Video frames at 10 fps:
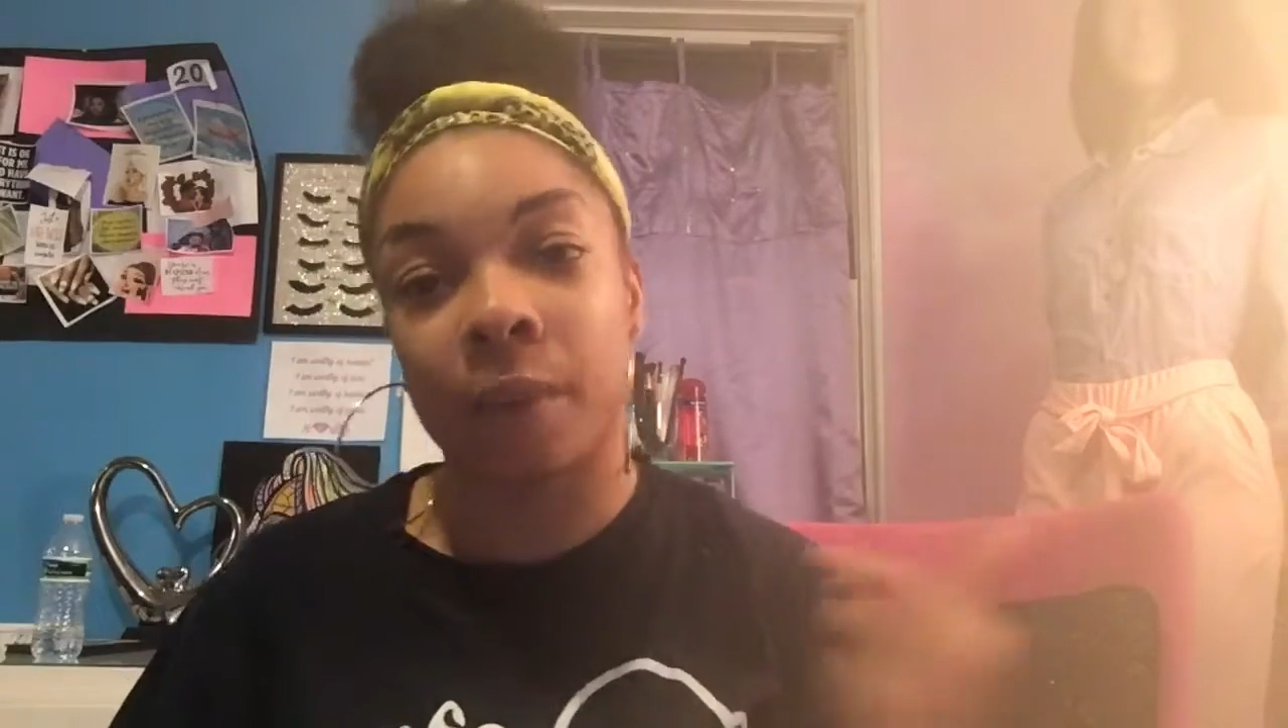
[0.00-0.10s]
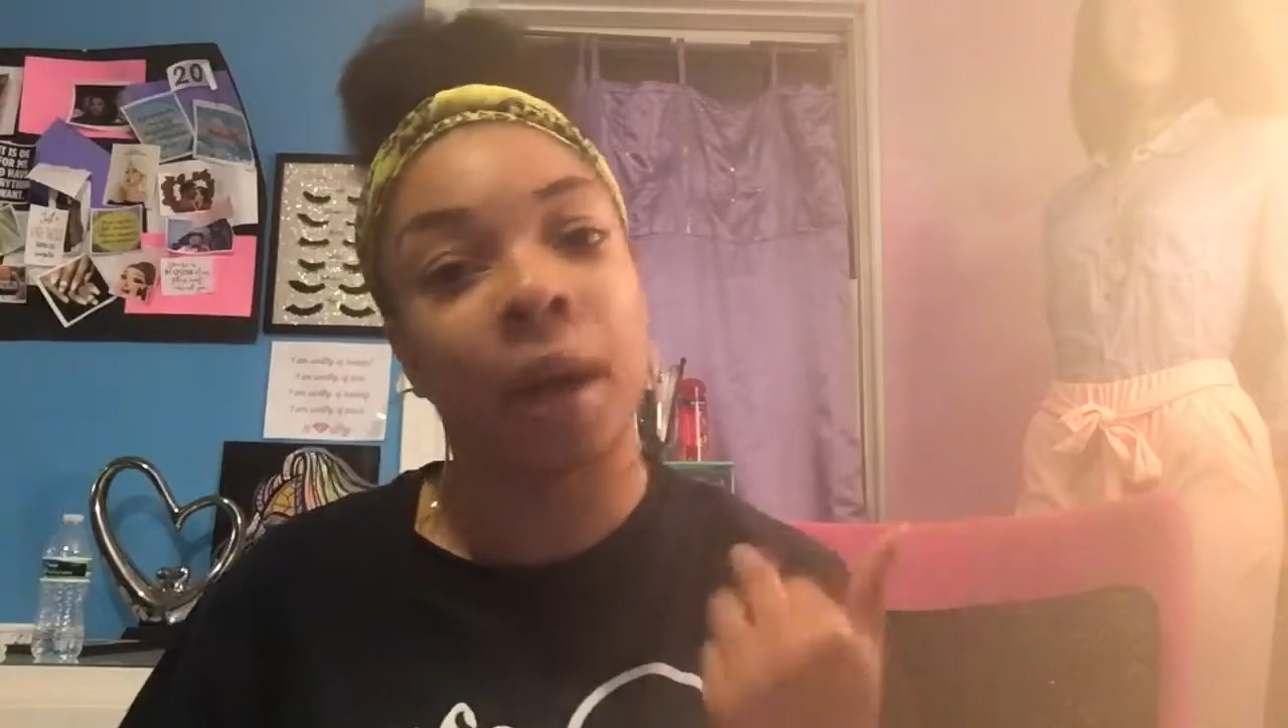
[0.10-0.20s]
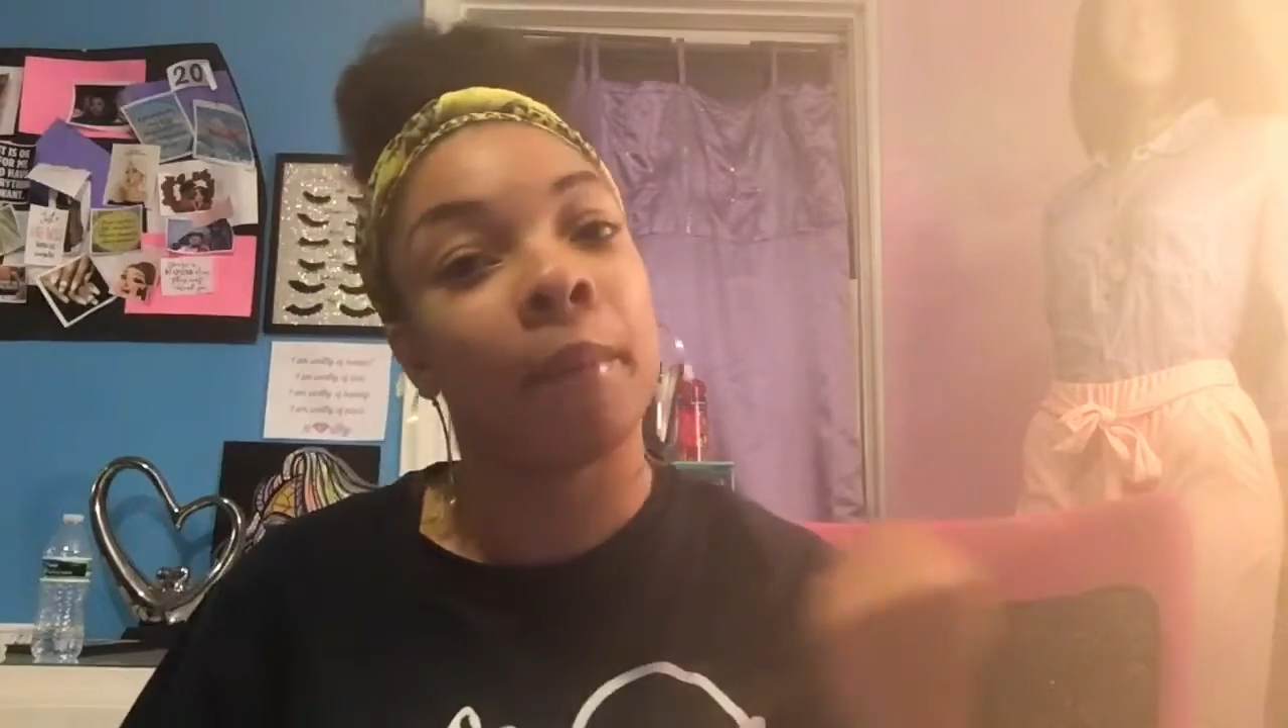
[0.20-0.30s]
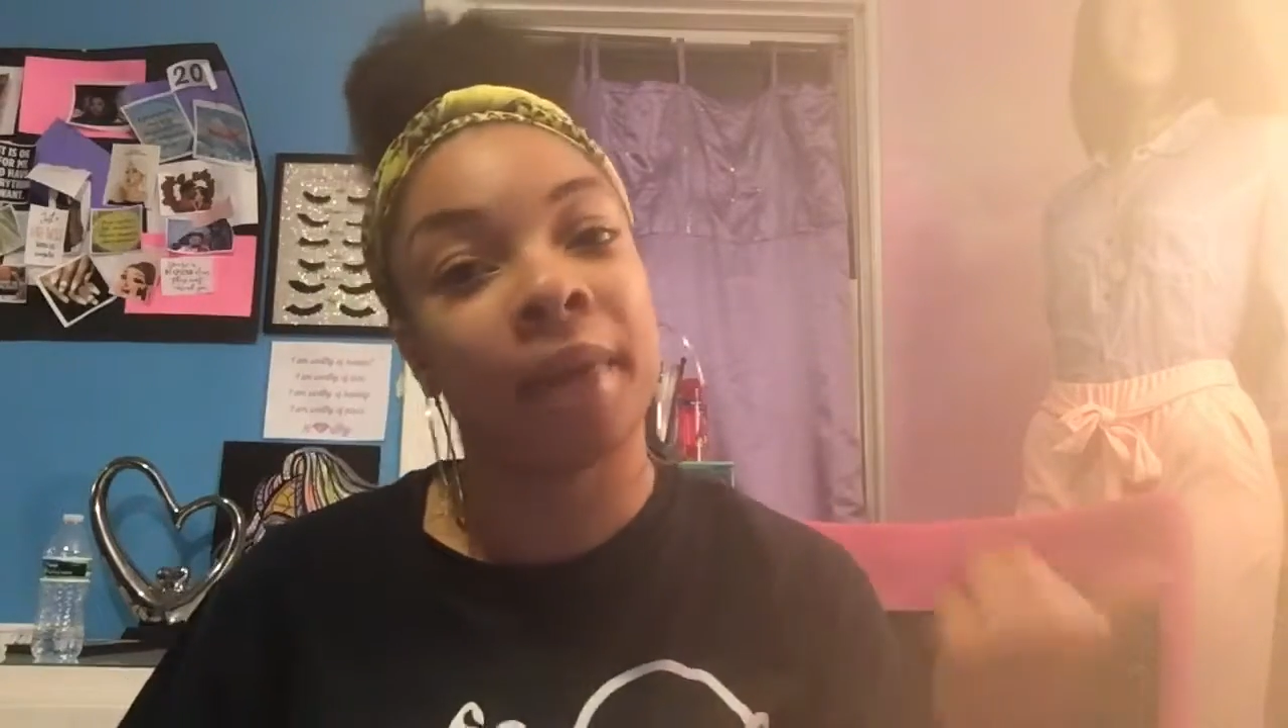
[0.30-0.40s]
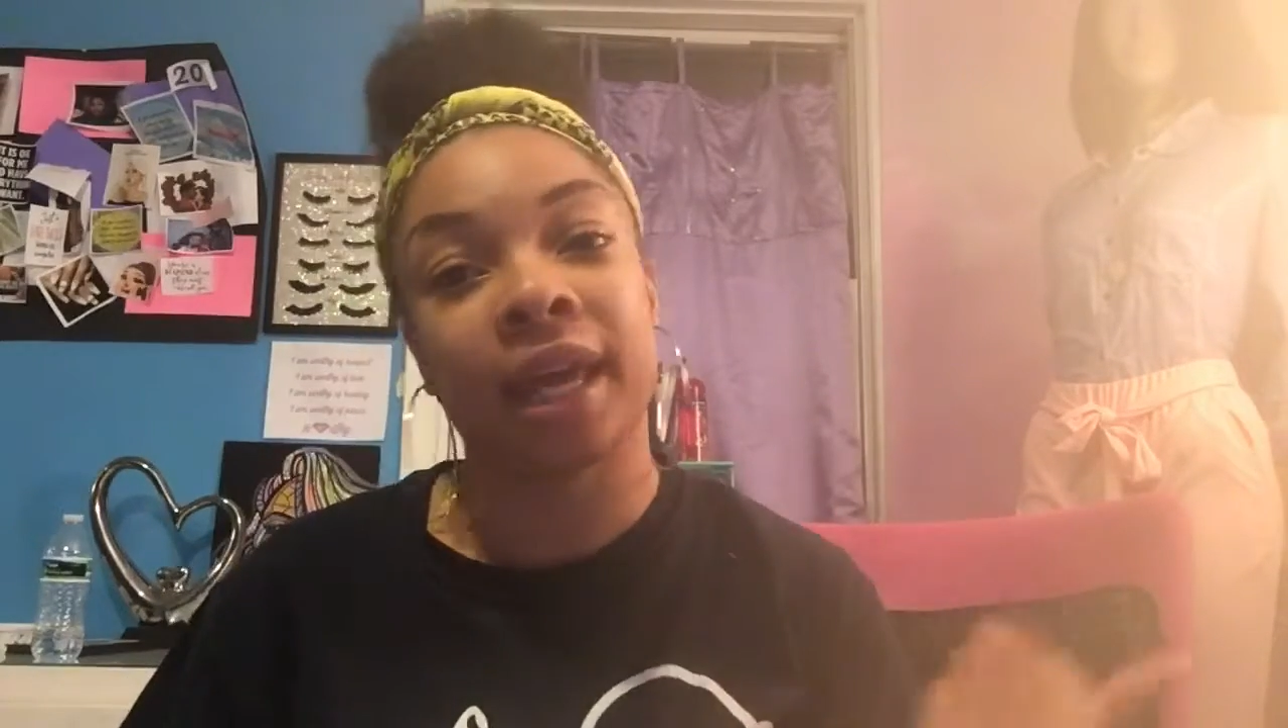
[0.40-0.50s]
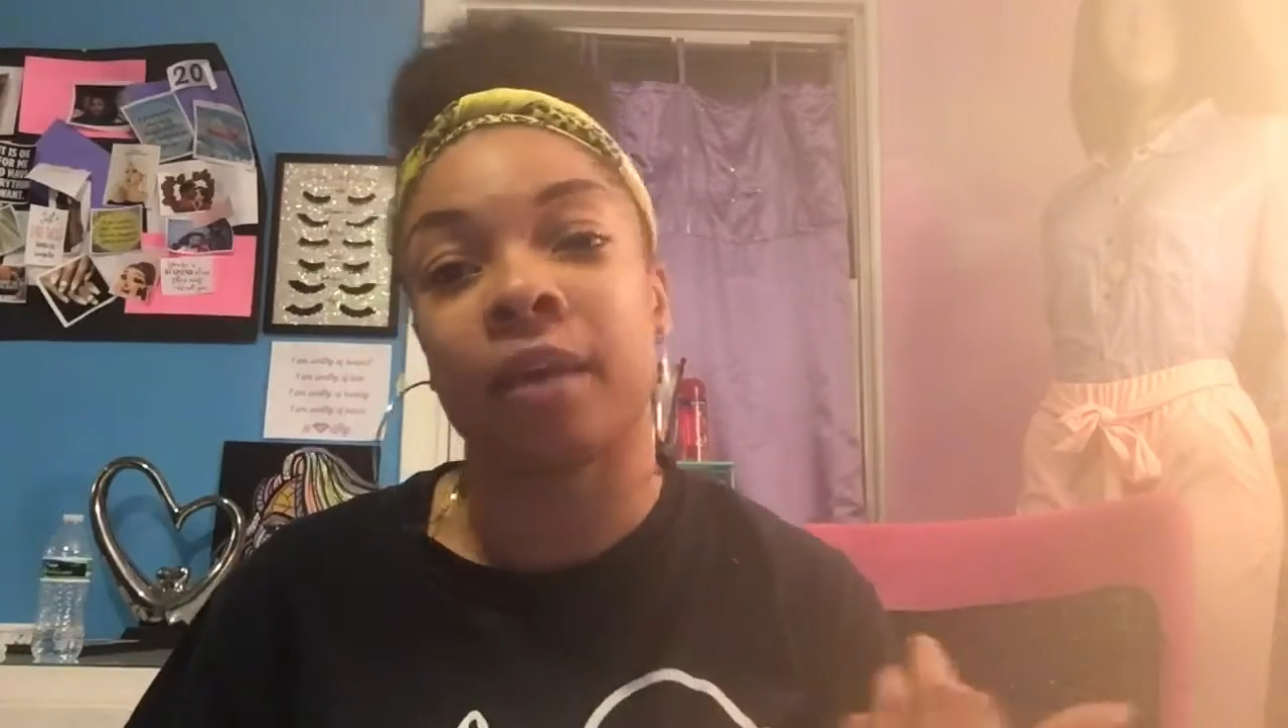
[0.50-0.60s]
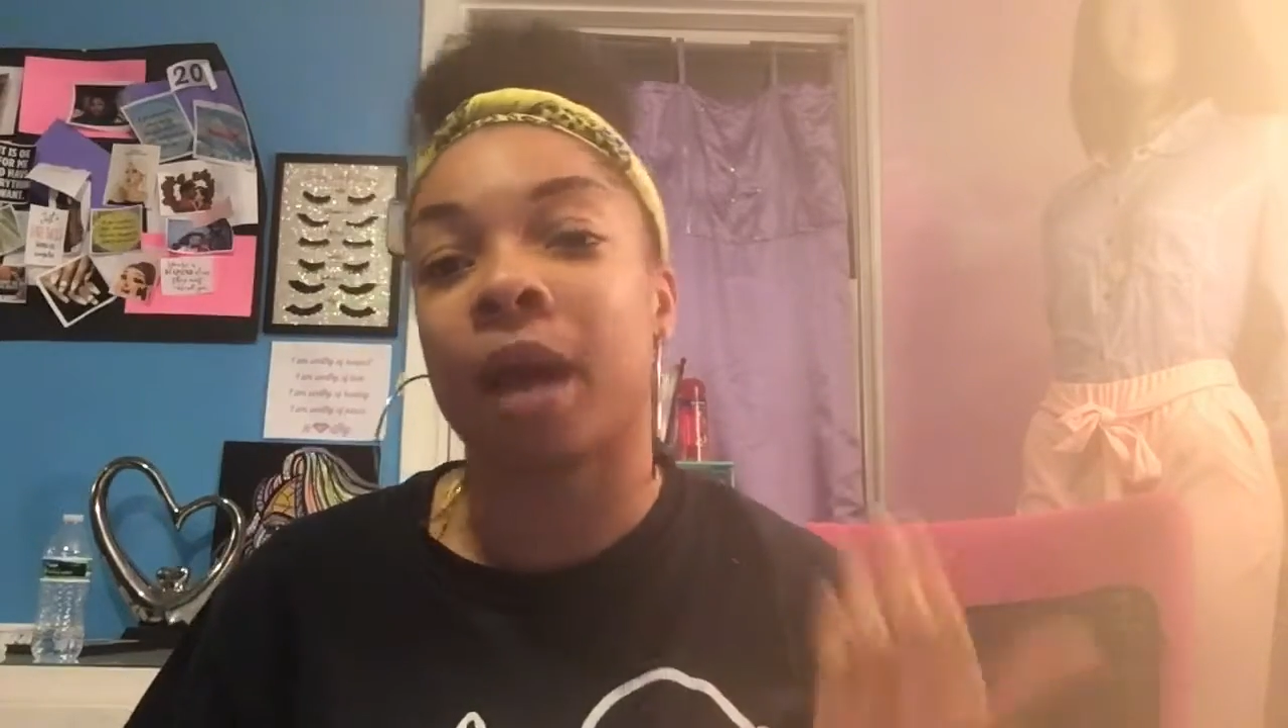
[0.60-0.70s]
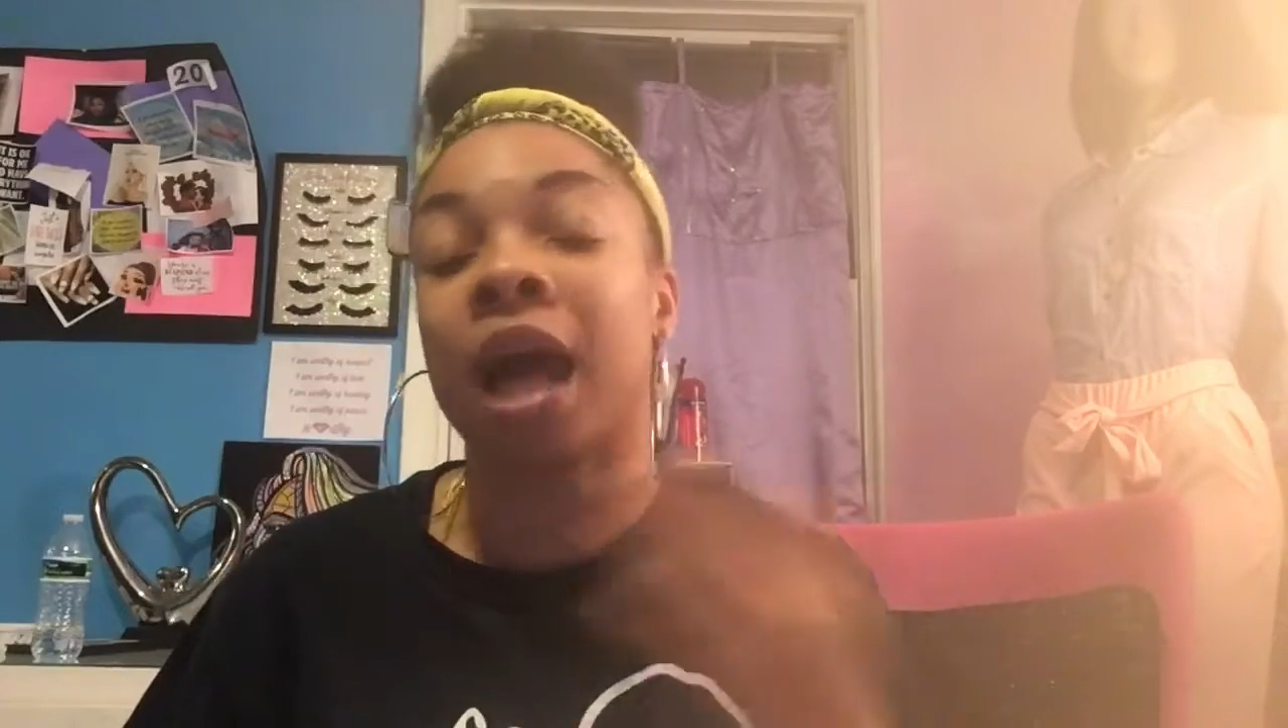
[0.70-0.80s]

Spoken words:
about makeup.